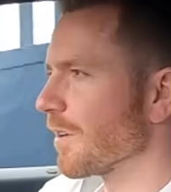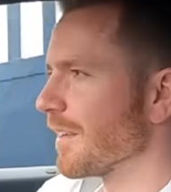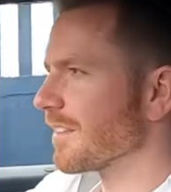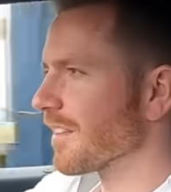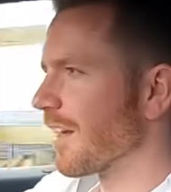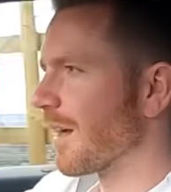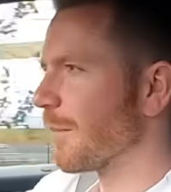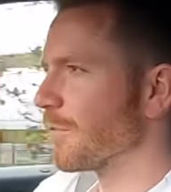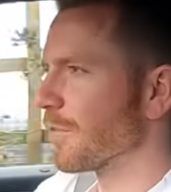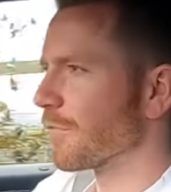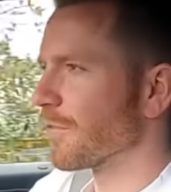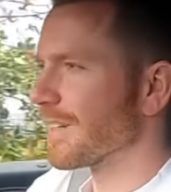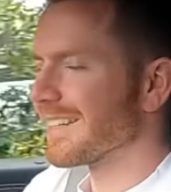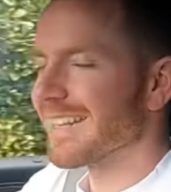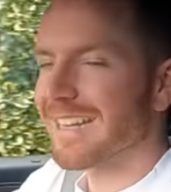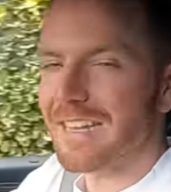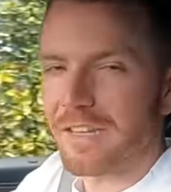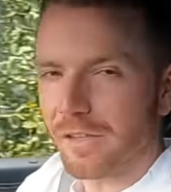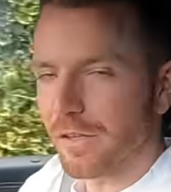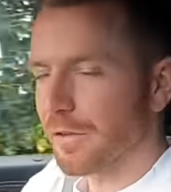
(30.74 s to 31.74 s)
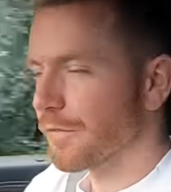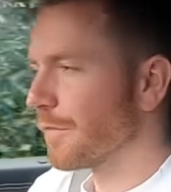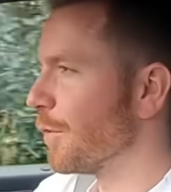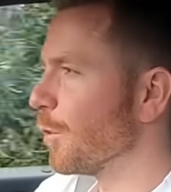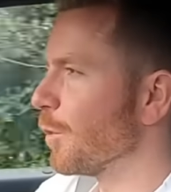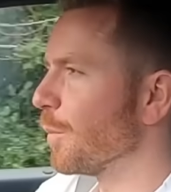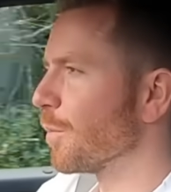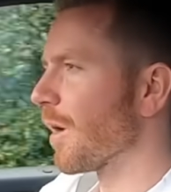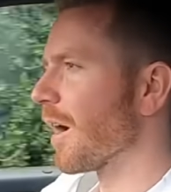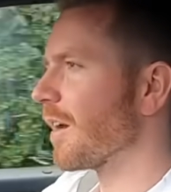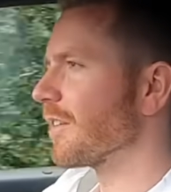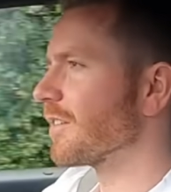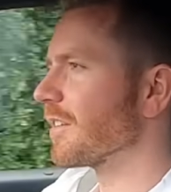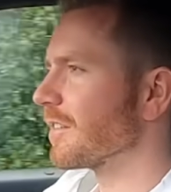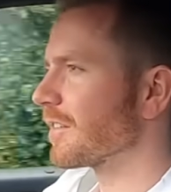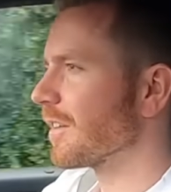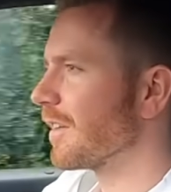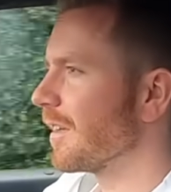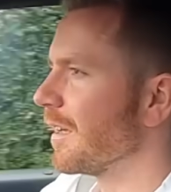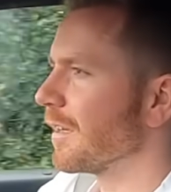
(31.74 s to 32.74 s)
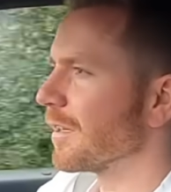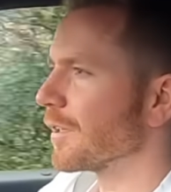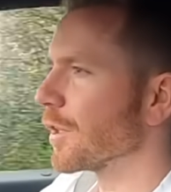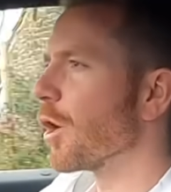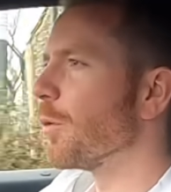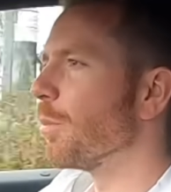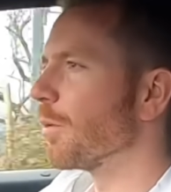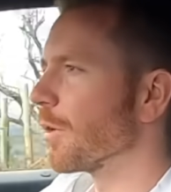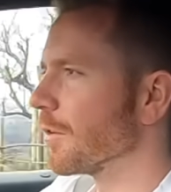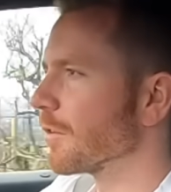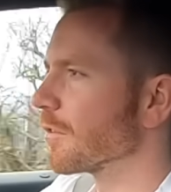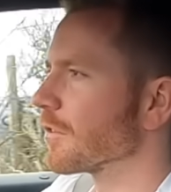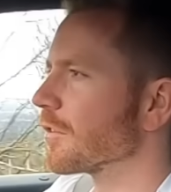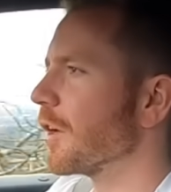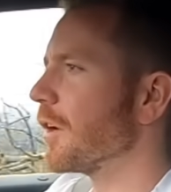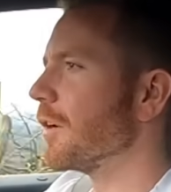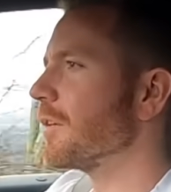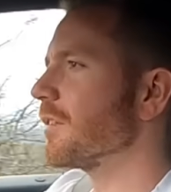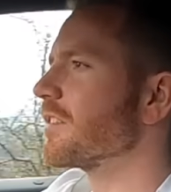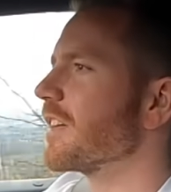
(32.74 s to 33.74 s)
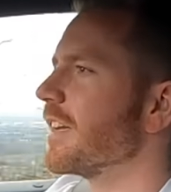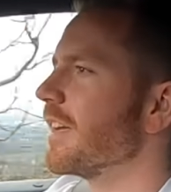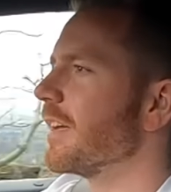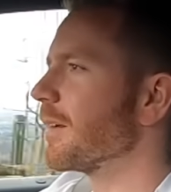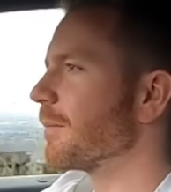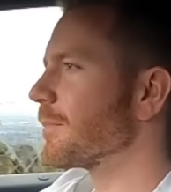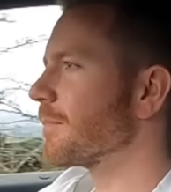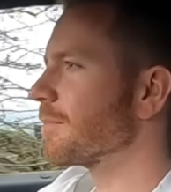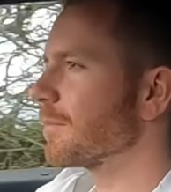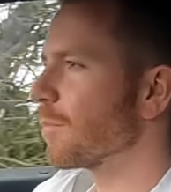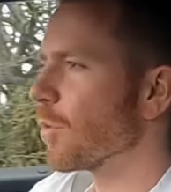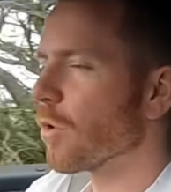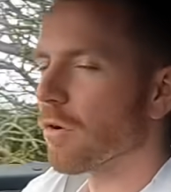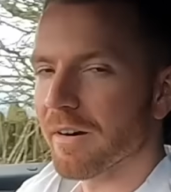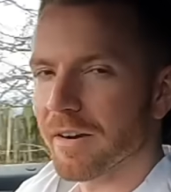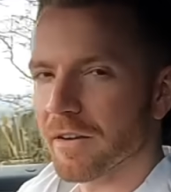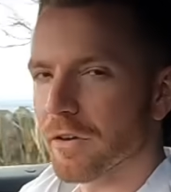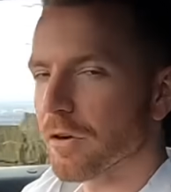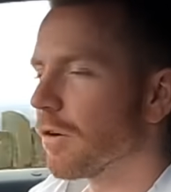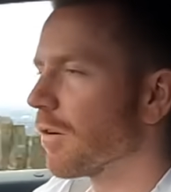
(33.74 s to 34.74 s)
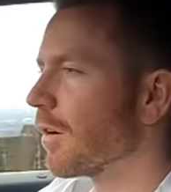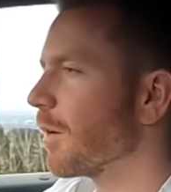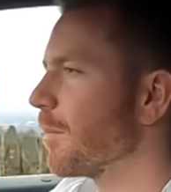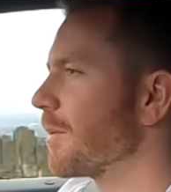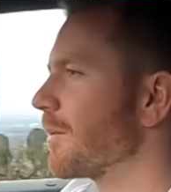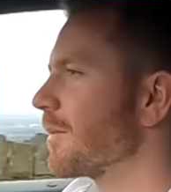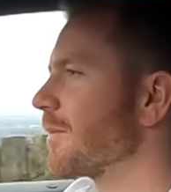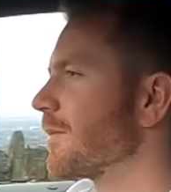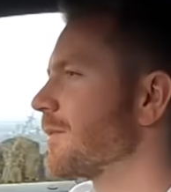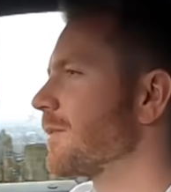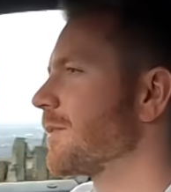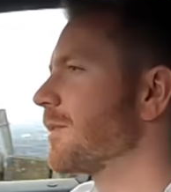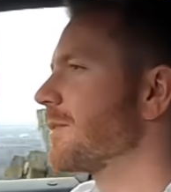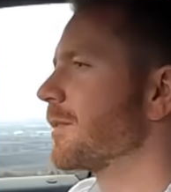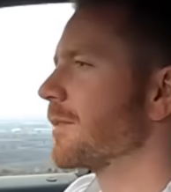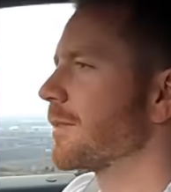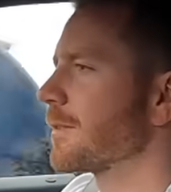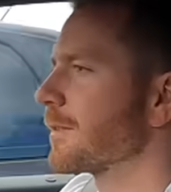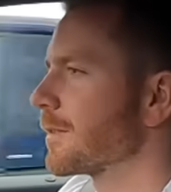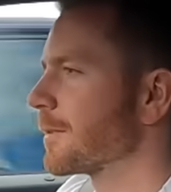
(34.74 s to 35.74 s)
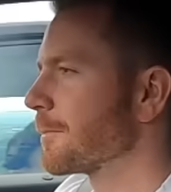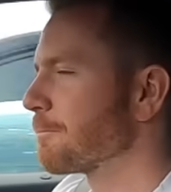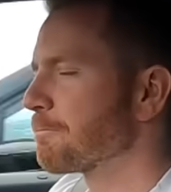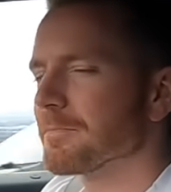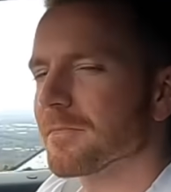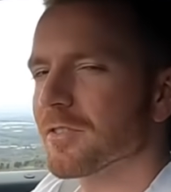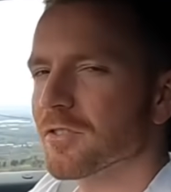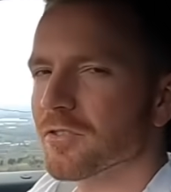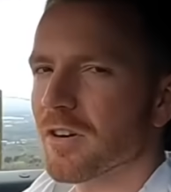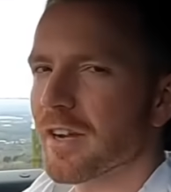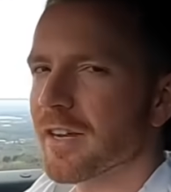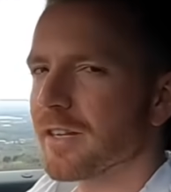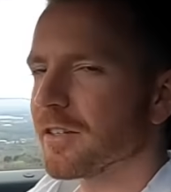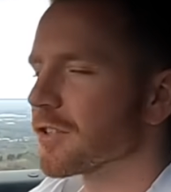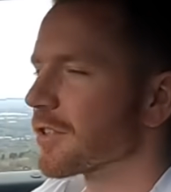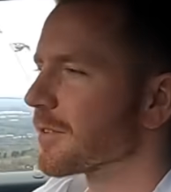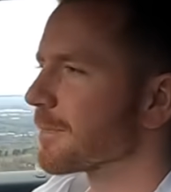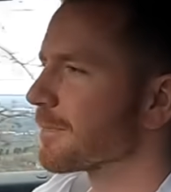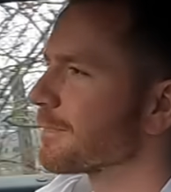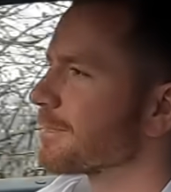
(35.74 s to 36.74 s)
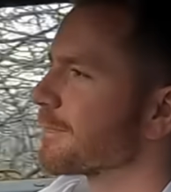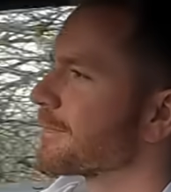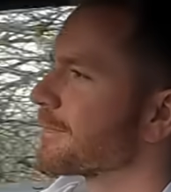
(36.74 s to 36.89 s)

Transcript: during times of ridiculous fuel prices, global uncertainty and a war in Europe. Strange.